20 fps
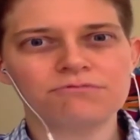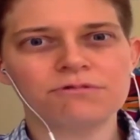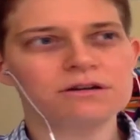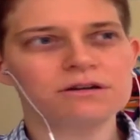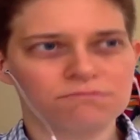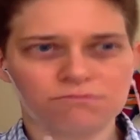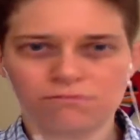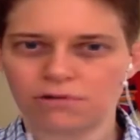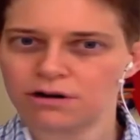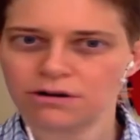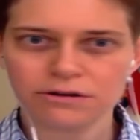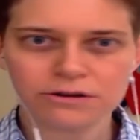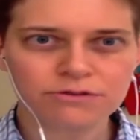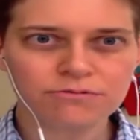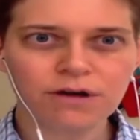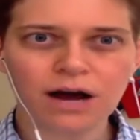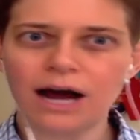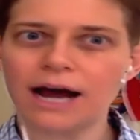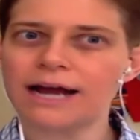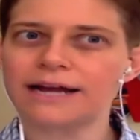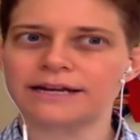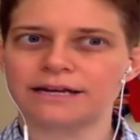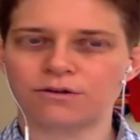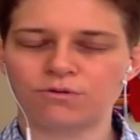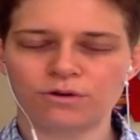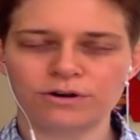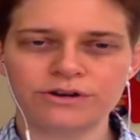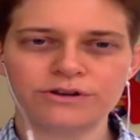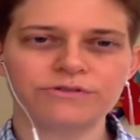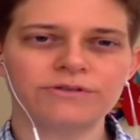what are you hiding?
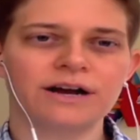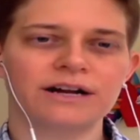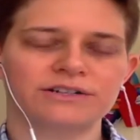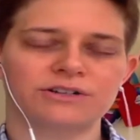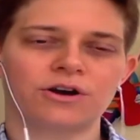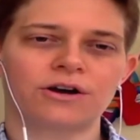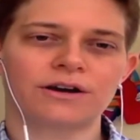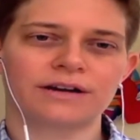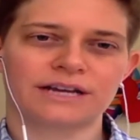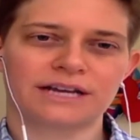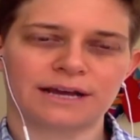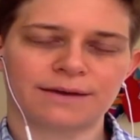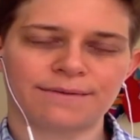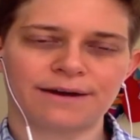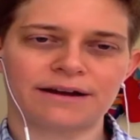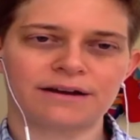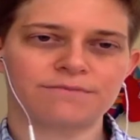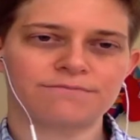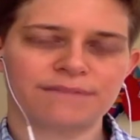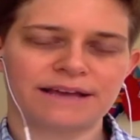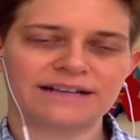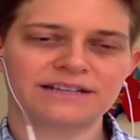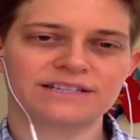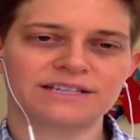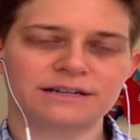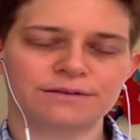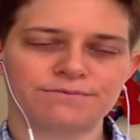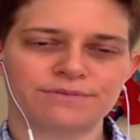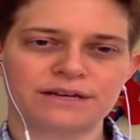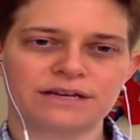What are you not talking about? It makes
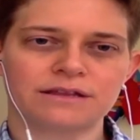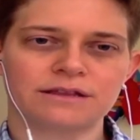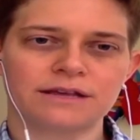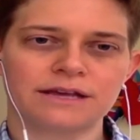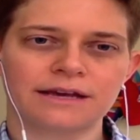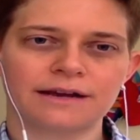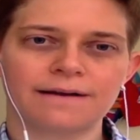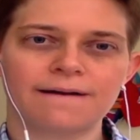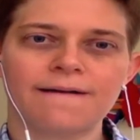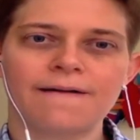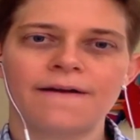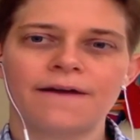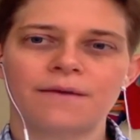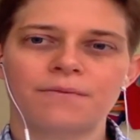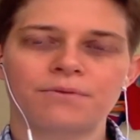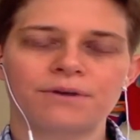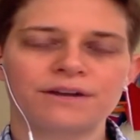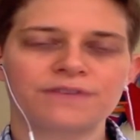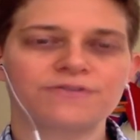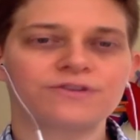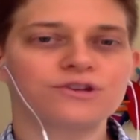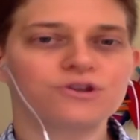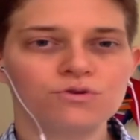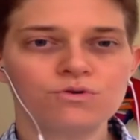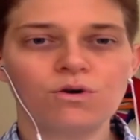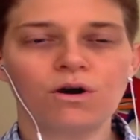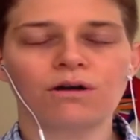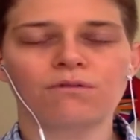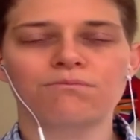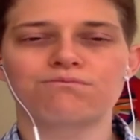it a big thing. But if
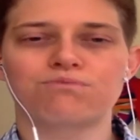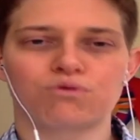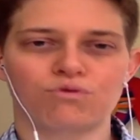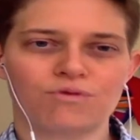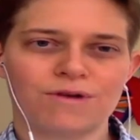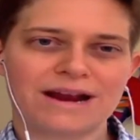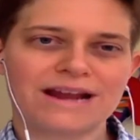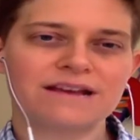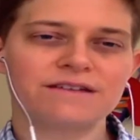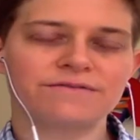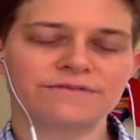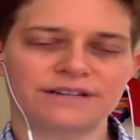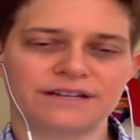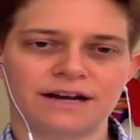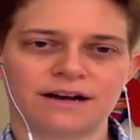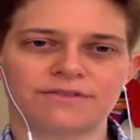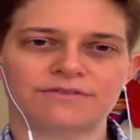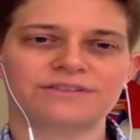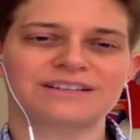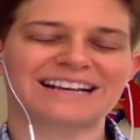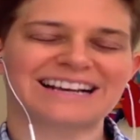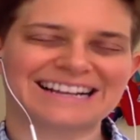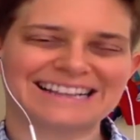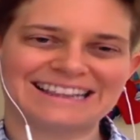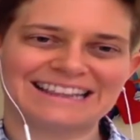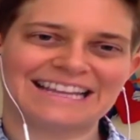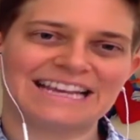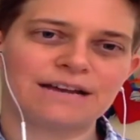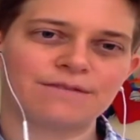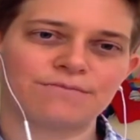you are brave enough to
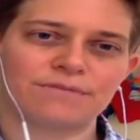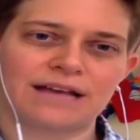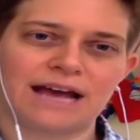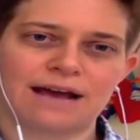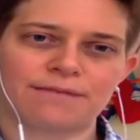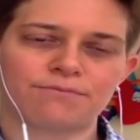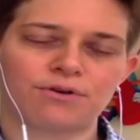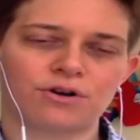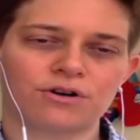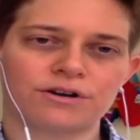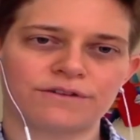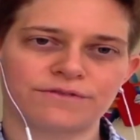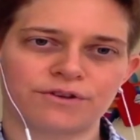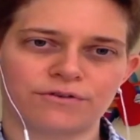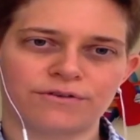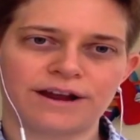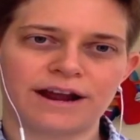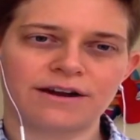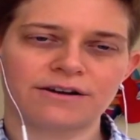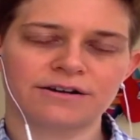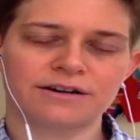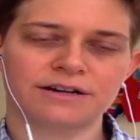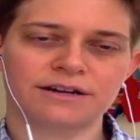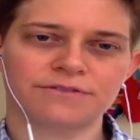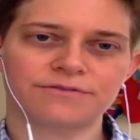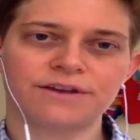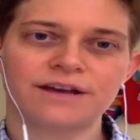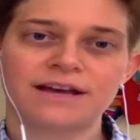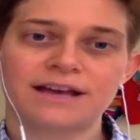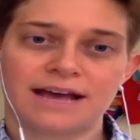claim that part of your
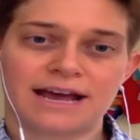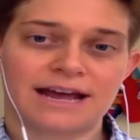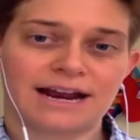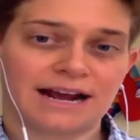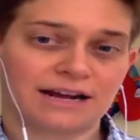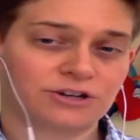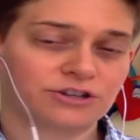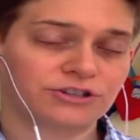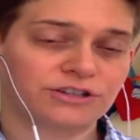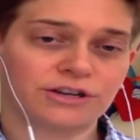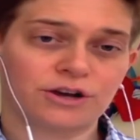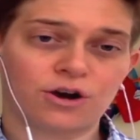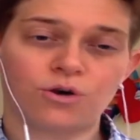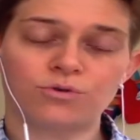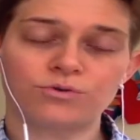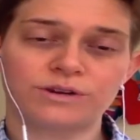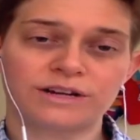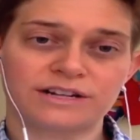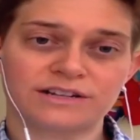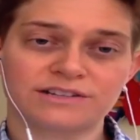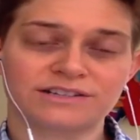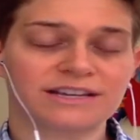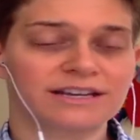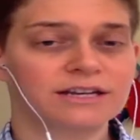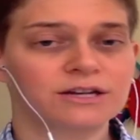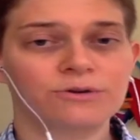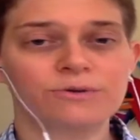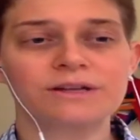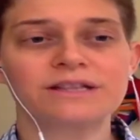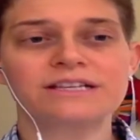narrative and actually own it and say,
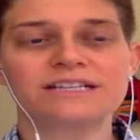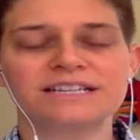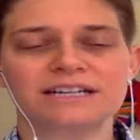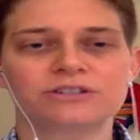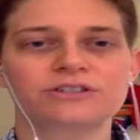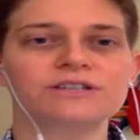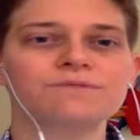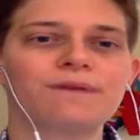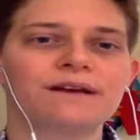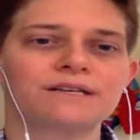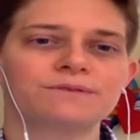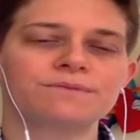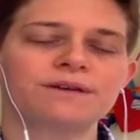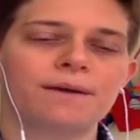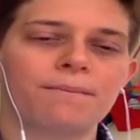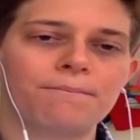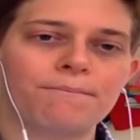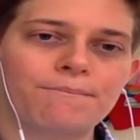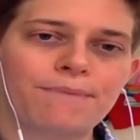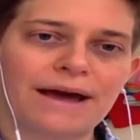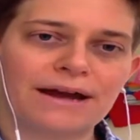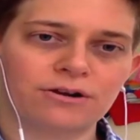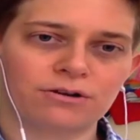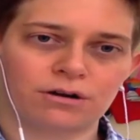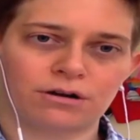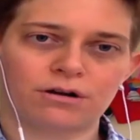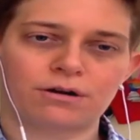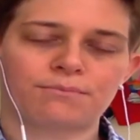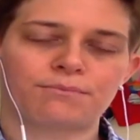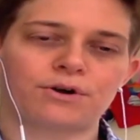you know what, this actually makes me a
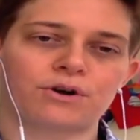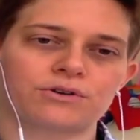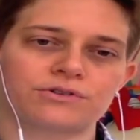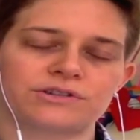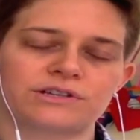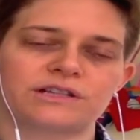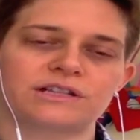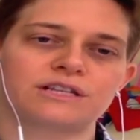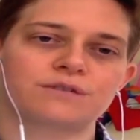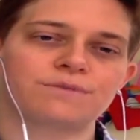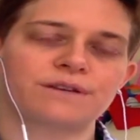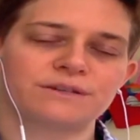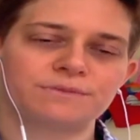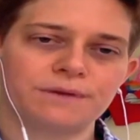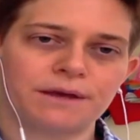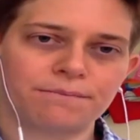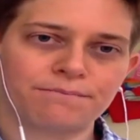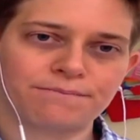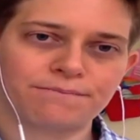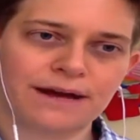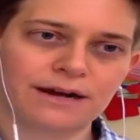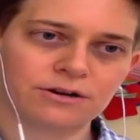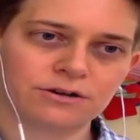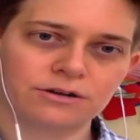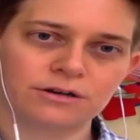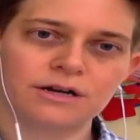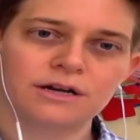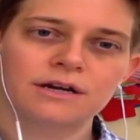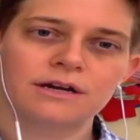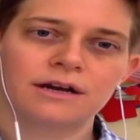better person. This makes me a
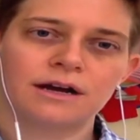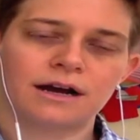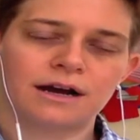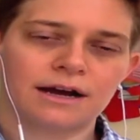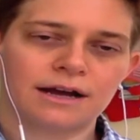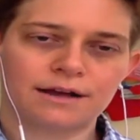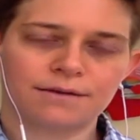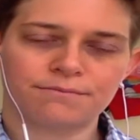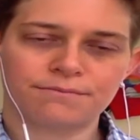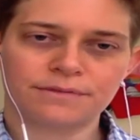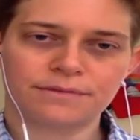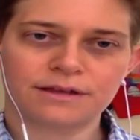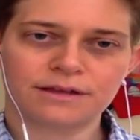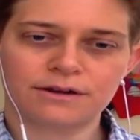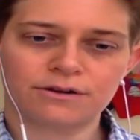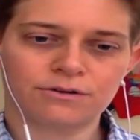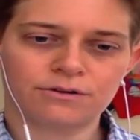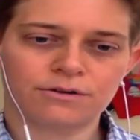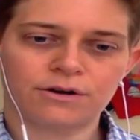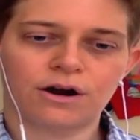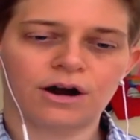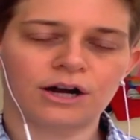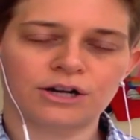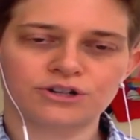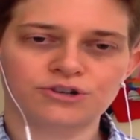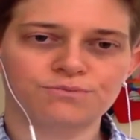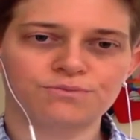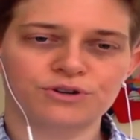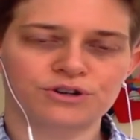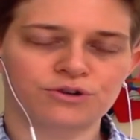better,
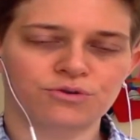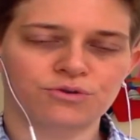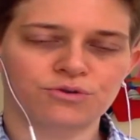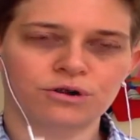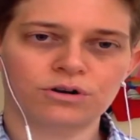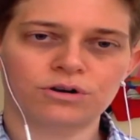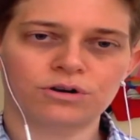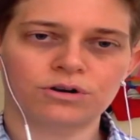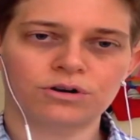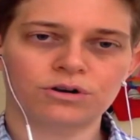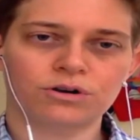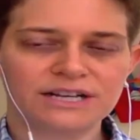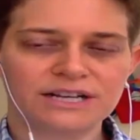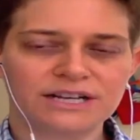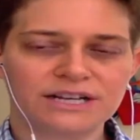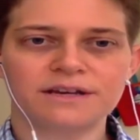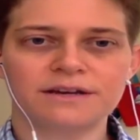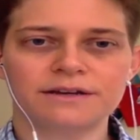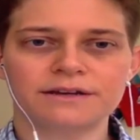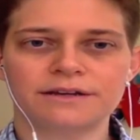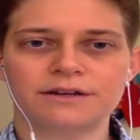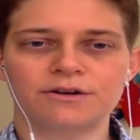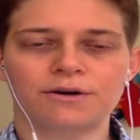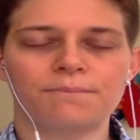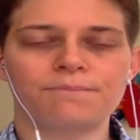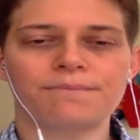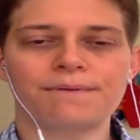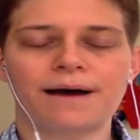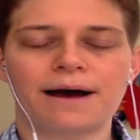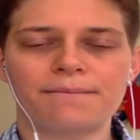entrepreneur, or it makes me
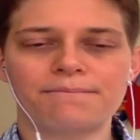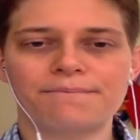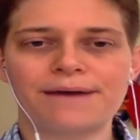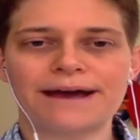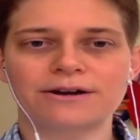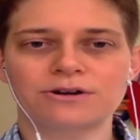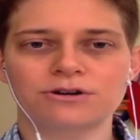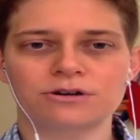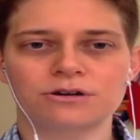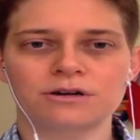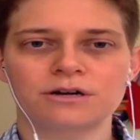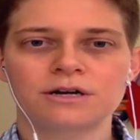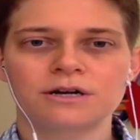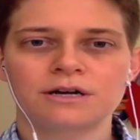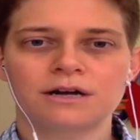a better